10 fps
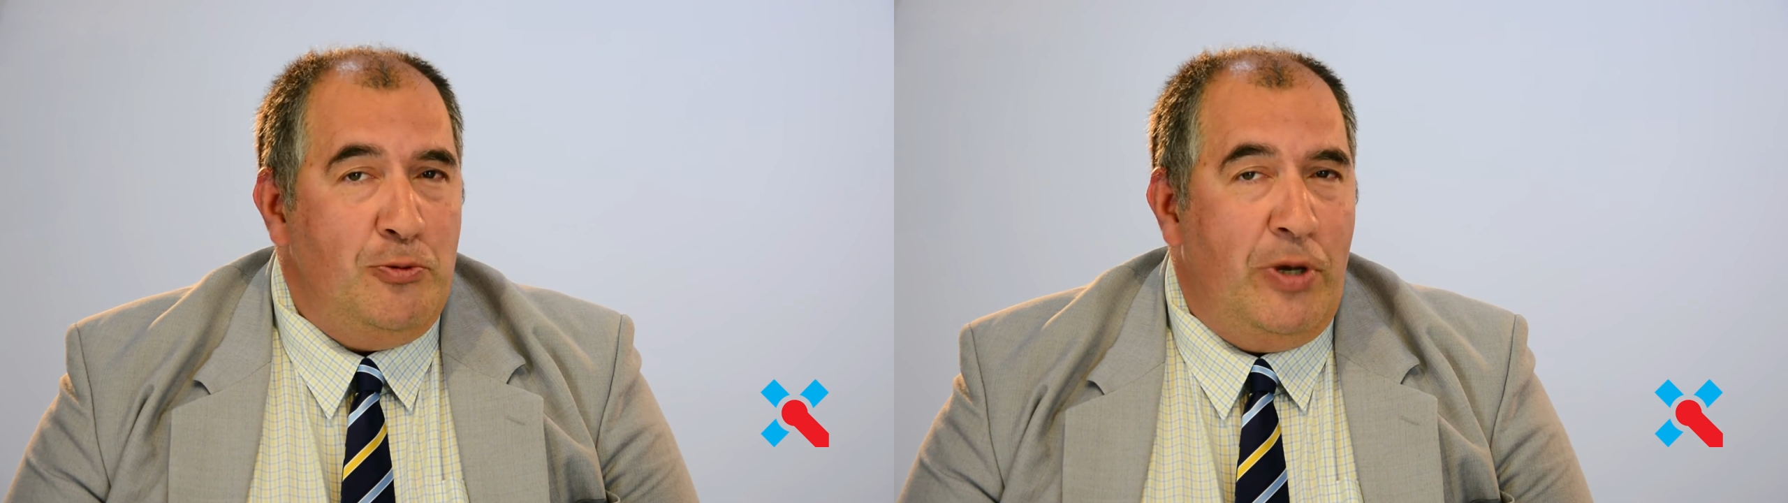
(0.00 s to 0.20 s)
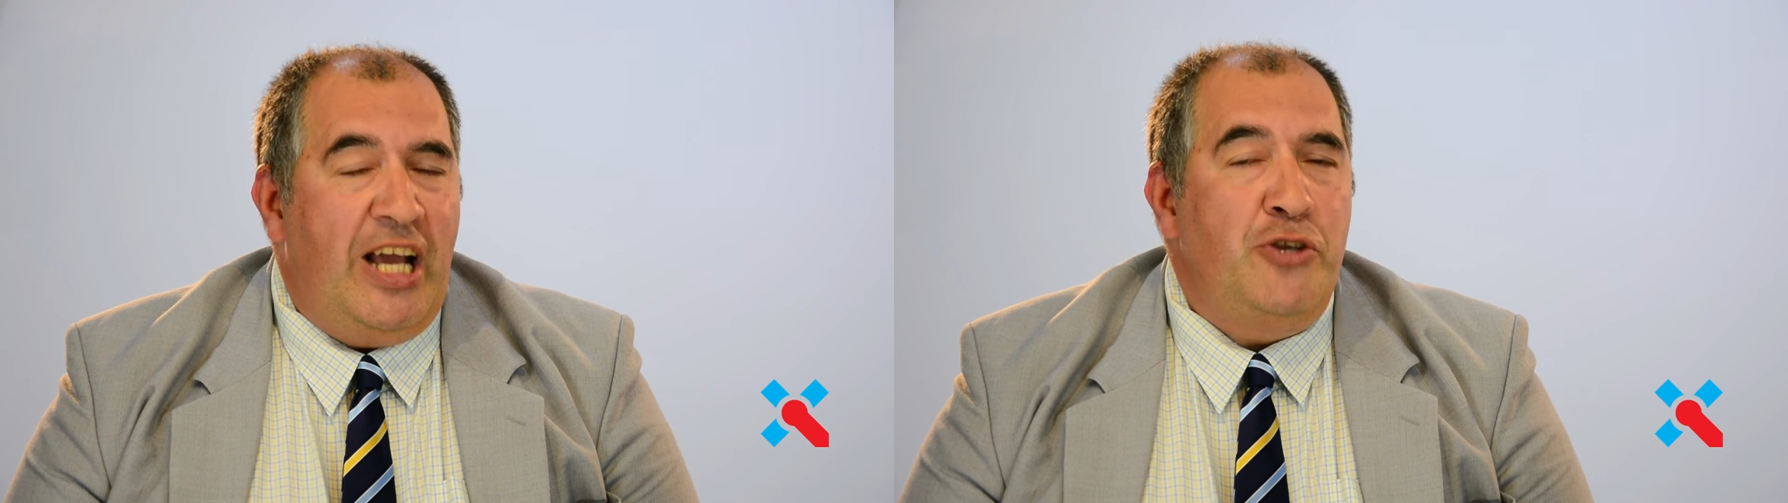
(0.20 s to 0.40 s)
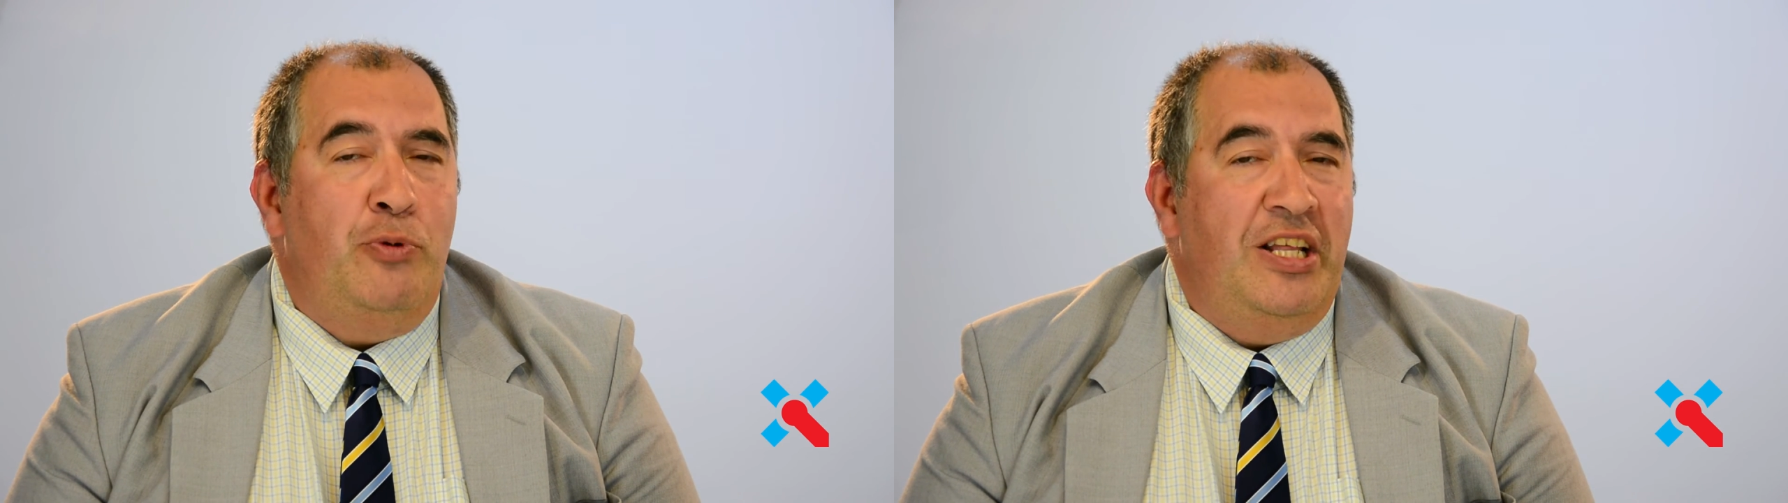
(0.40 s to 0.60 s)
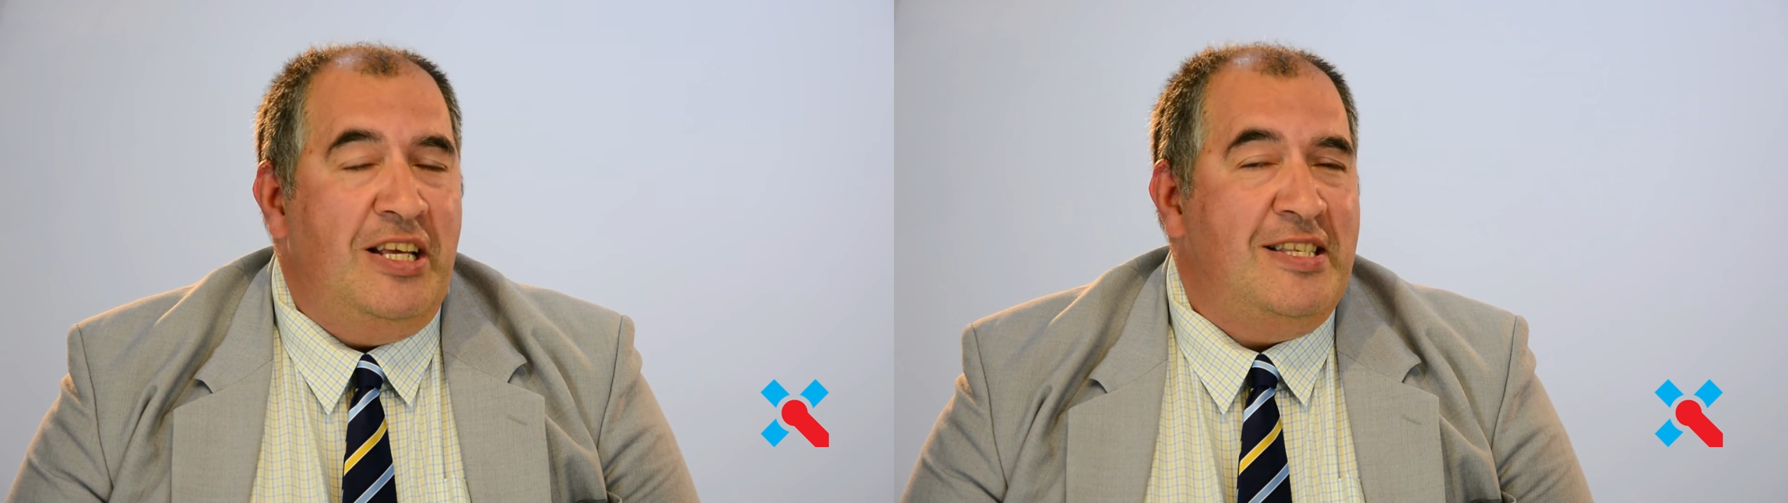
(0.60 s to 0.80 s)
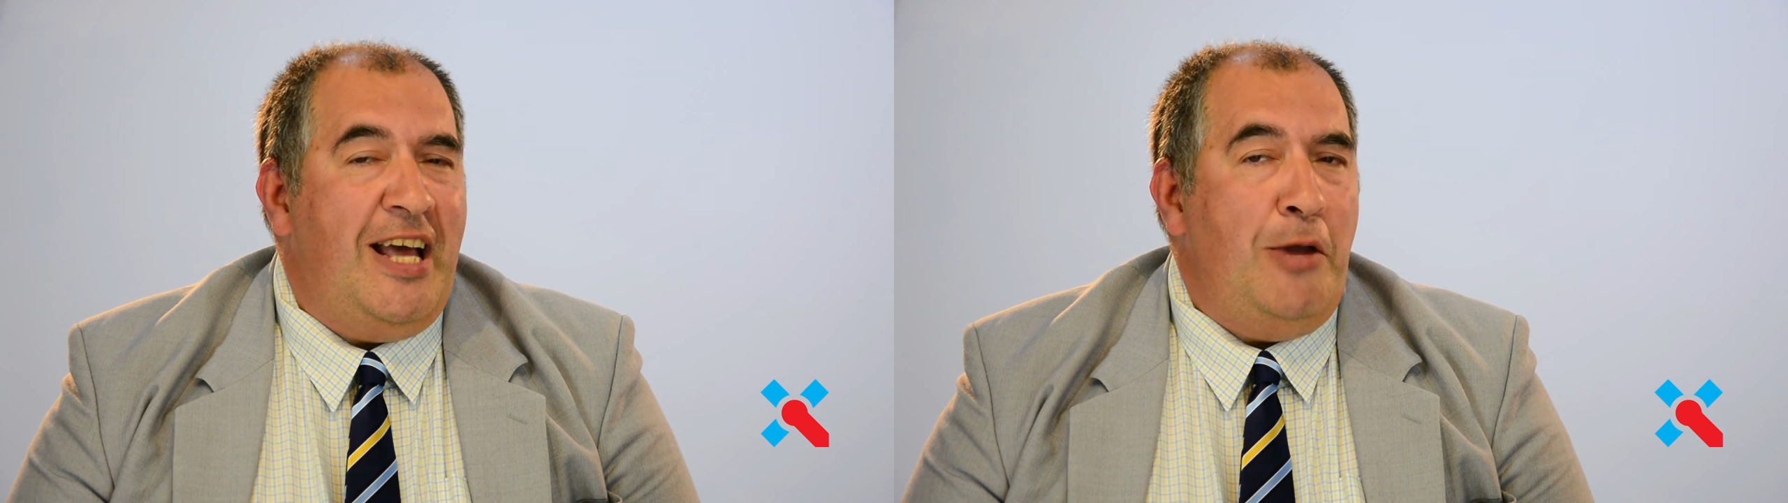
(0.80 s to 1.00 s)
when actually it
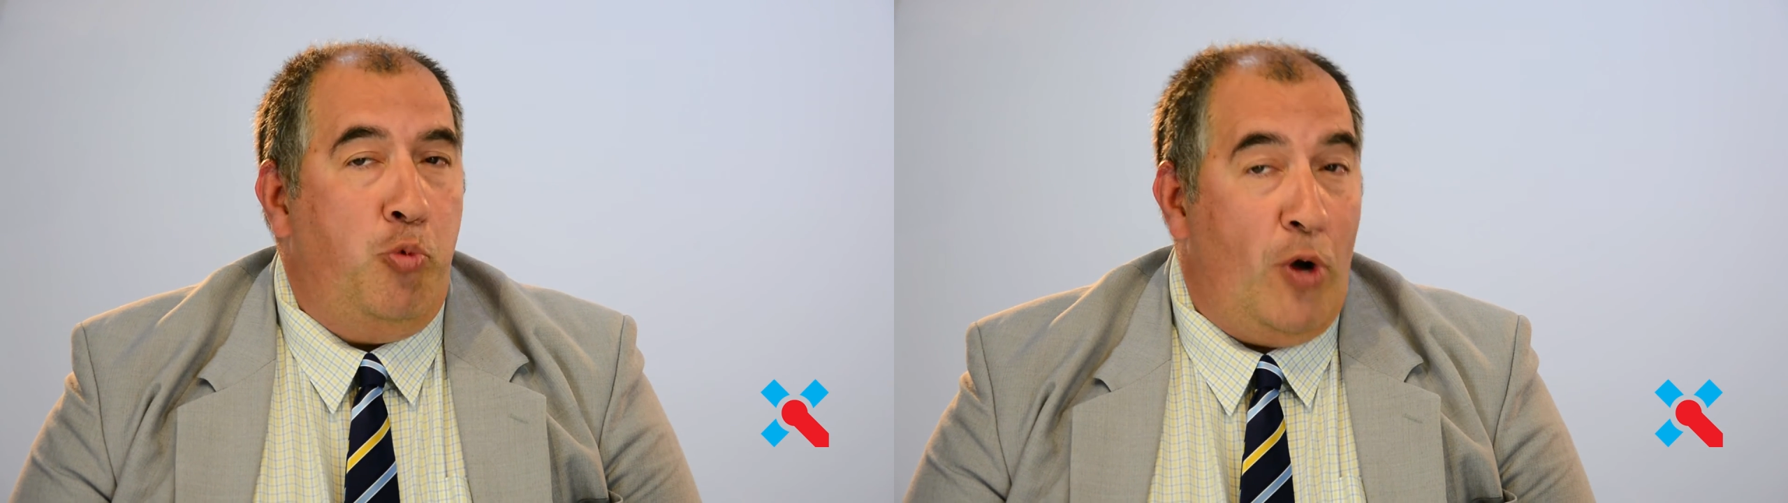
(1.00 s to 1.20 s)
is type